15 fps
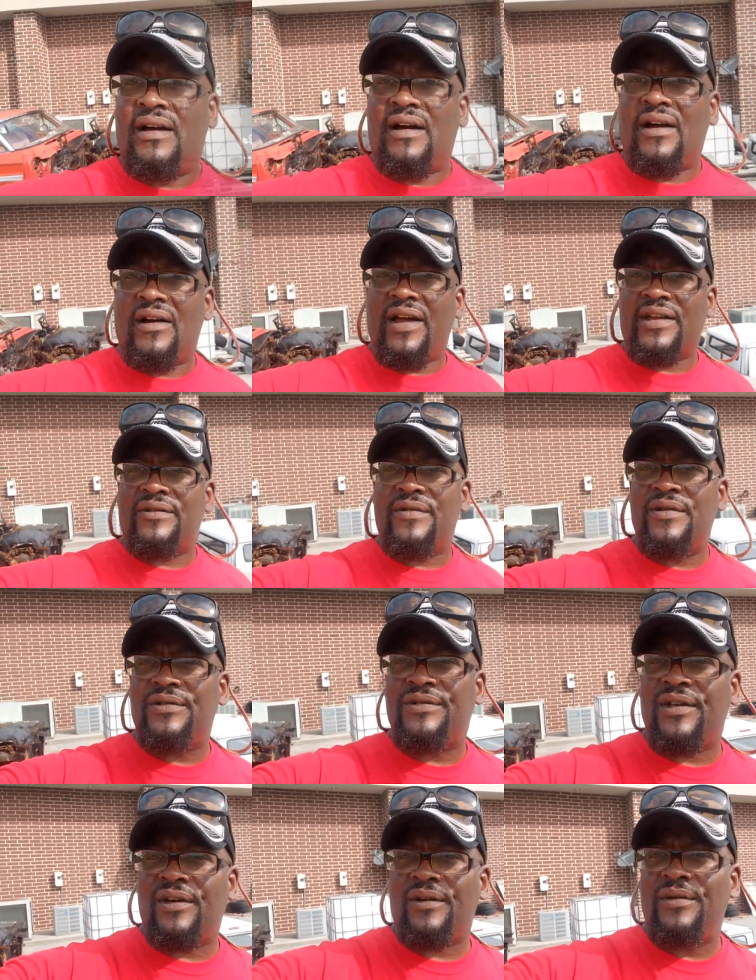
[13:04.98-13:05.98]
All right, crew,
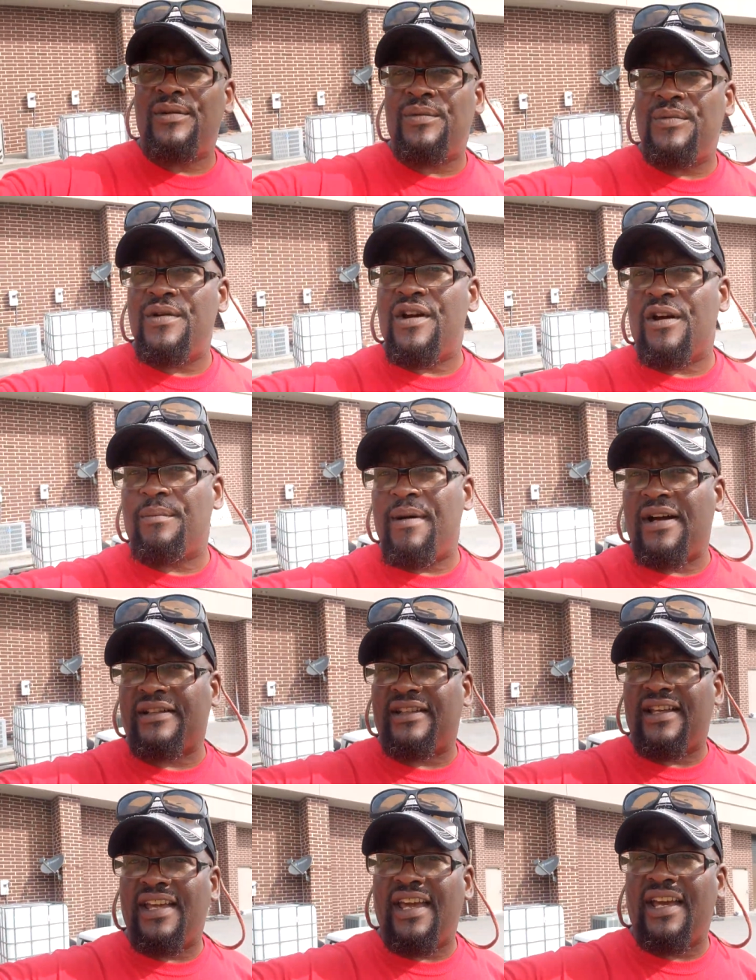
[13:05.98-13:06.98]
so we are
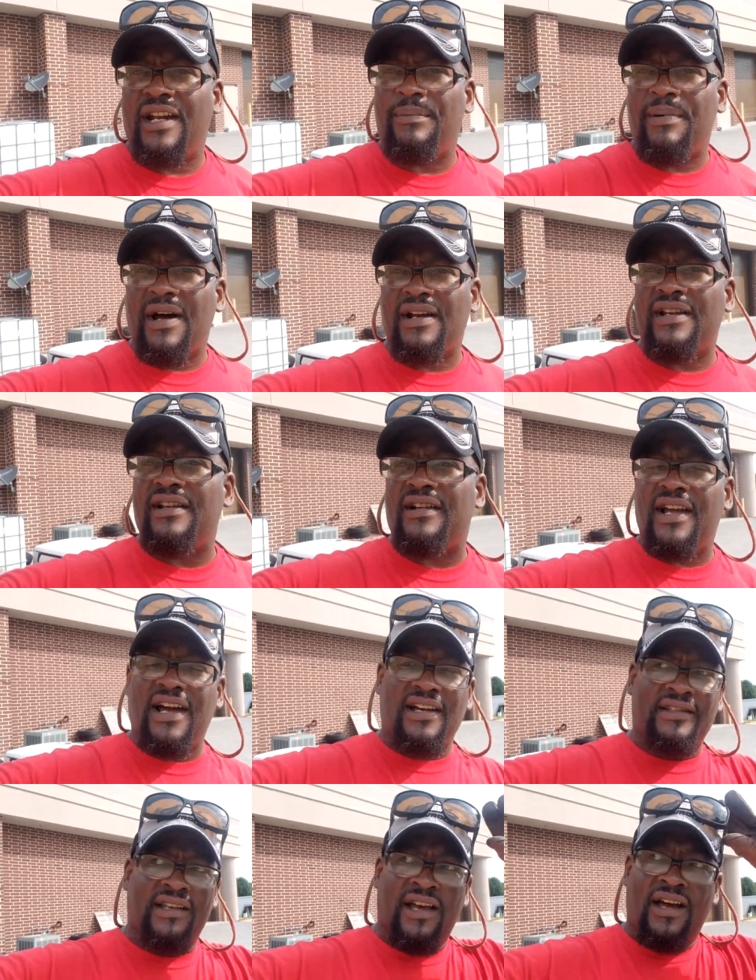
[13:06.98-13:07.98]
about to head up out of here,
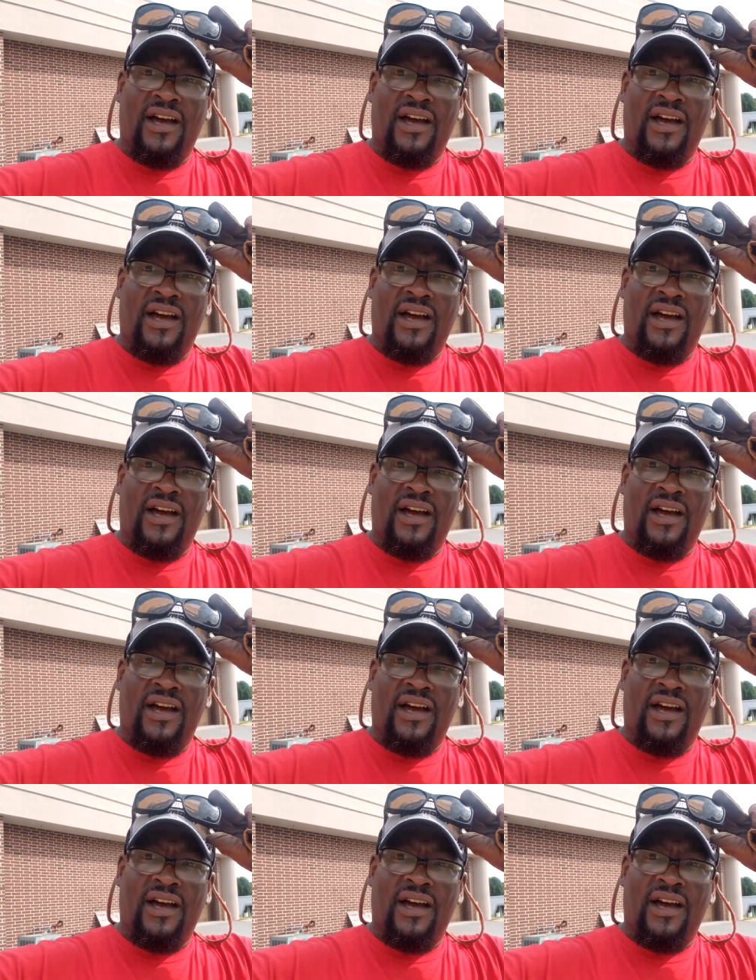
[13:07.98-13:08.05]
guys.